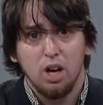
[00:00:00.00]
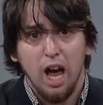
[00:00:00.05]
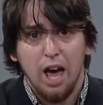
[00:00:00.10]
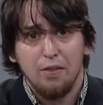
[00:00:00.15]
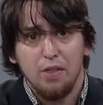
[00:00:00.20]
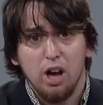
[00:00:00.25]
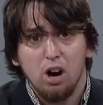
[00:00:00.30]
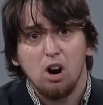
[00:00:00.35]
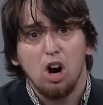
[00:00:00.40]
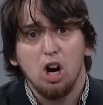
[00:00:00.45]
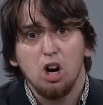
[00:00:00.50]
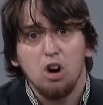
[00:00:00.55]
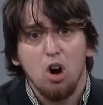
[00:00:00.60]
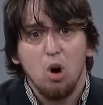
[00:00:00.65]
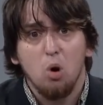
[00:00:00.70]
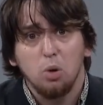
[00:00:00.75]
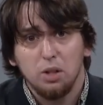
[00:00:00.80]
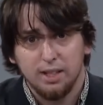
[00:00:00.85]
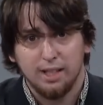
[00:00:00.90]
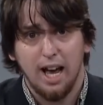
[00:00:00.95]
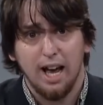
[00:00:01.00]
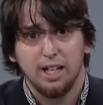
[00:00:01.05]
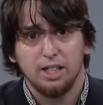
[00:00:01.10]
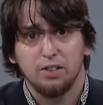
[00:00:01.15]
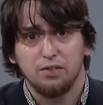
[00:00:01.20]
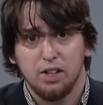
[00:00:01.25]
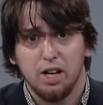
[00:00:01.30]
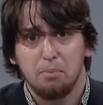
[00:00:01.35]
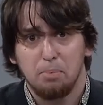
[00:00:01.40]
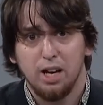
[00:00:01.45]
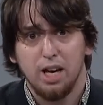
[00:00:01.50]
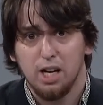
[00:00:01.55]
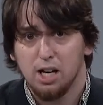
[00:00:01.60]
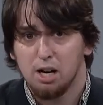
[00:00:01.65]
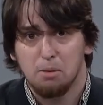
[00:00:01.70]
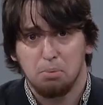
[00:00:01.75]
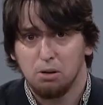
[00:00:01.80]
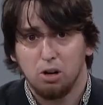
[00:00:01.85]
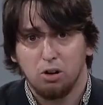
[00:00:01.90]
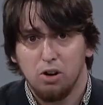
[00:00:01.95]
And there are no signs of there
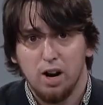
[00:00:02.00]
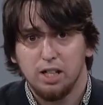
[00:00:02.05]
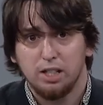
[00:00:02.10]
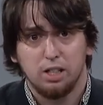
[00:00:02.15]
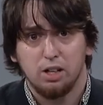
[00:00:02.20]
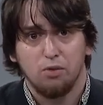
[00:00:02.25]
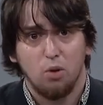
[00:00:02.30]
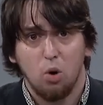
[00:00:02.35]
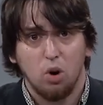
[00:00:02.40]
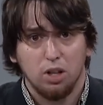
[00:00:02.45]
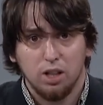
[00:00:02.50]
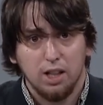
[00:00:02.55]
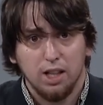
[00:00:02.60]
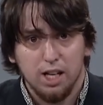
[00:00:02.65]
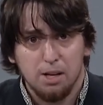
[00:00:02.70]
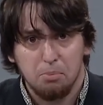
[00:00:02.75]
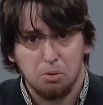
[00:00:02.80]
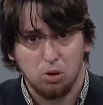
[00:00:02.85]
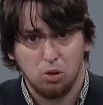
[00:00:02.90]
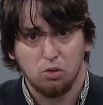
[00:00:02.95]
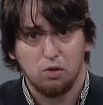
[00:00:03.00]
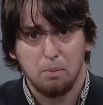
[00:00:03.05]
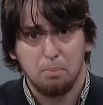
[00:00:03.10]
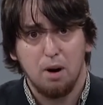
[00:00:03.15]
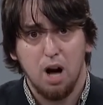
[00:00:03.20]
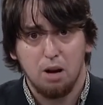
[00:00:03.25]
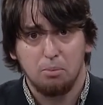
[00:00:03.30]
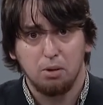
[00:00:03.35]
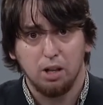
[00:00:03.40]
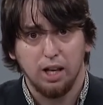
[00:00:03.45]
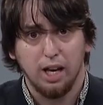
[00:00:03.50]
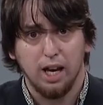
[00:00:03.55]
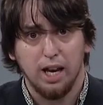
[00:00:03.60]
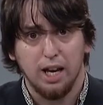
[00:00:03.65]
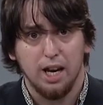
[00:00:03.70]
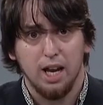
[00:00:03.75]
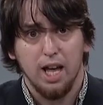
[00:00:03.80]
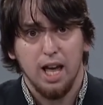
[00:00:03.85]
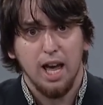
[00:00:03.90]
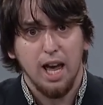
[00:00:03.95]
being a progressive or liberal Republican